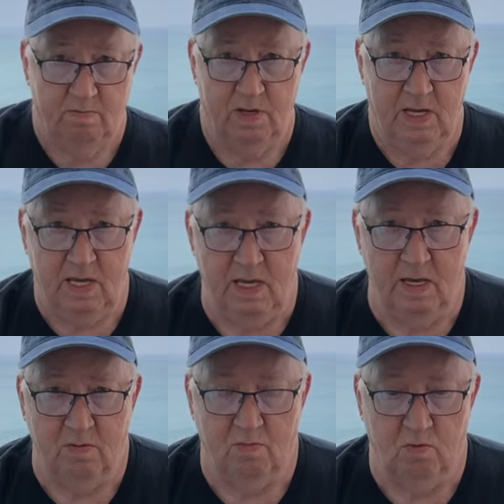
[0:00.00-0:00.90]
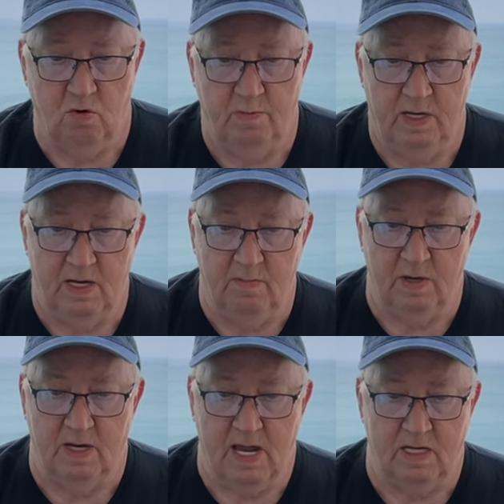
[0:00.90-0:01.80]
But he wrote me an
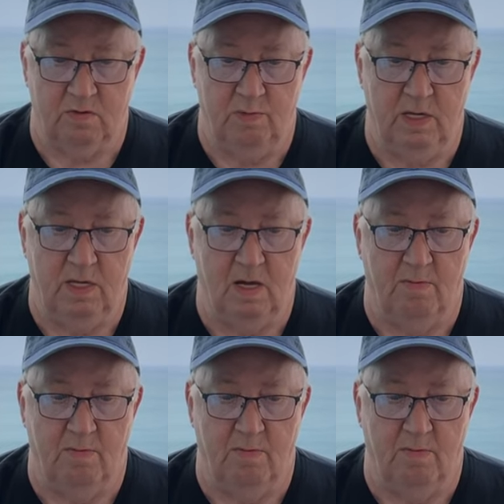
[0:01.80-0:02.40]
email and asked me